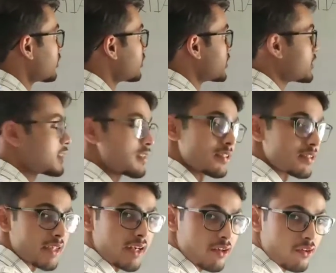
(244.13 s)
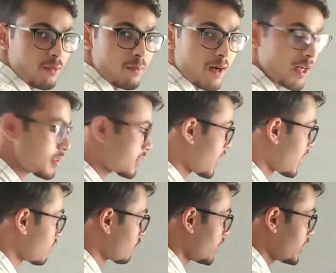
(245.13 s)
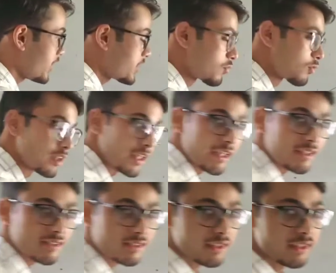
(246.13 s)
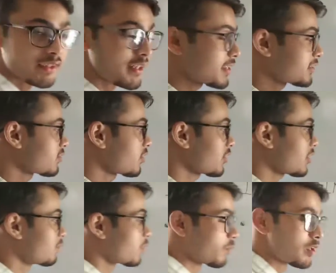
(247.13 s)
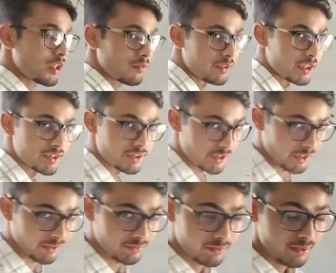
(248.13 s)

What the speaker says: this is the center of mass, and when it rotates it has certain moment of inertia.